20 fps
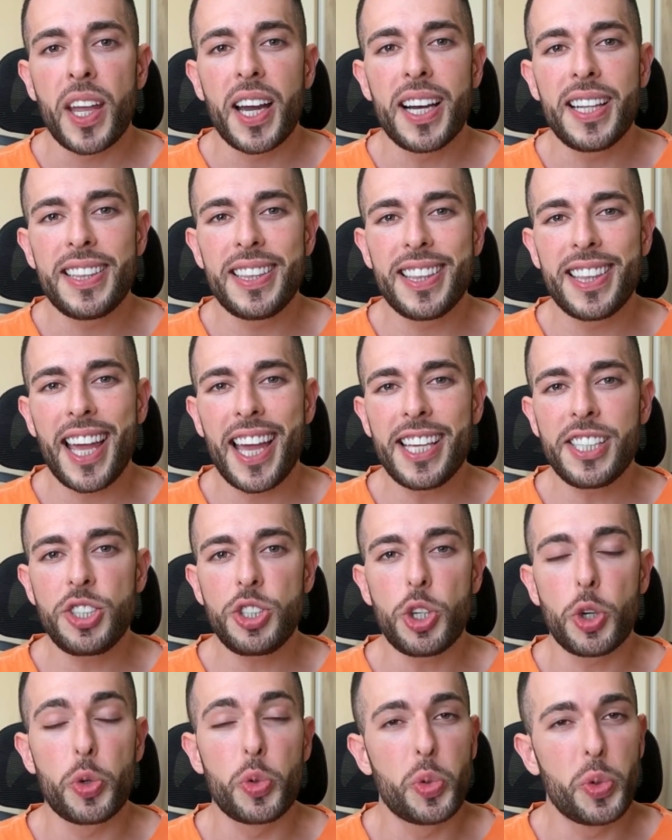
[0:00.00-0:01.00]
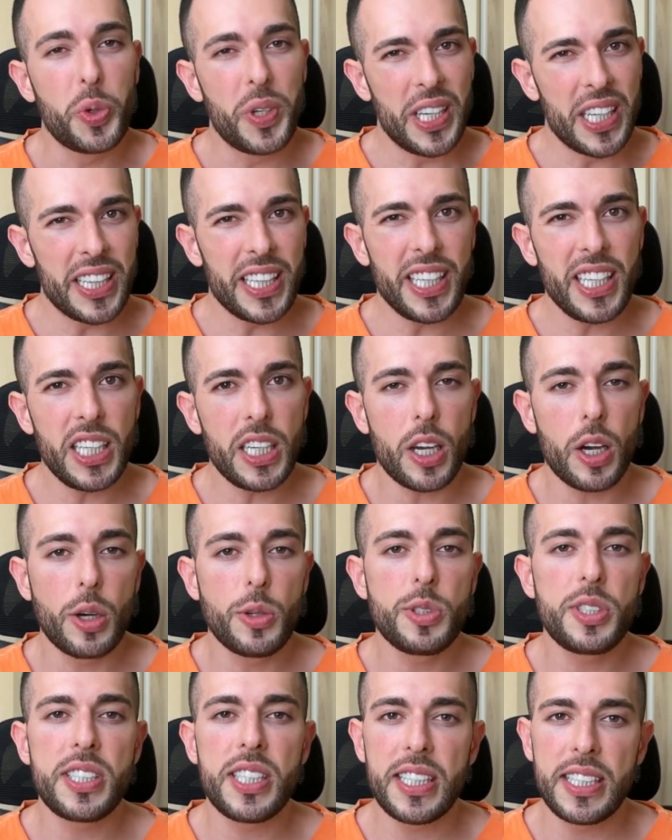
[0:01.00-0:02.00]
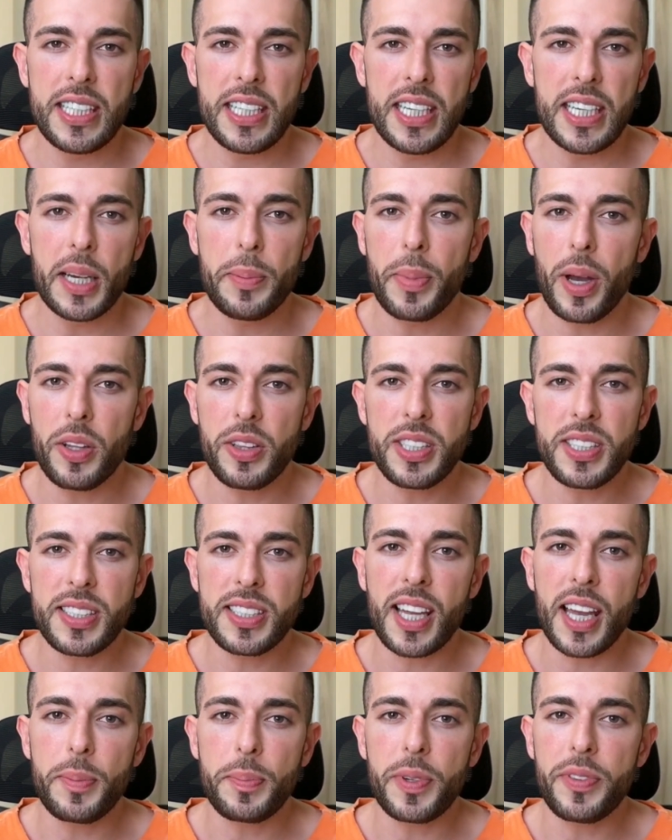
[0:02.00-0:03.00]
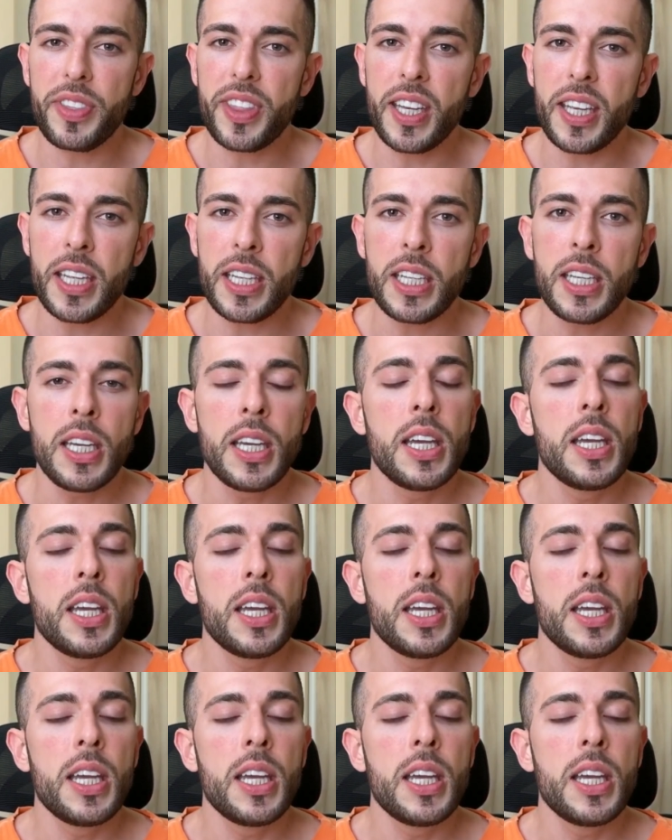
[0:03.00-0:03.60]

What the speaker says: unless you're really OCD about this type of thing.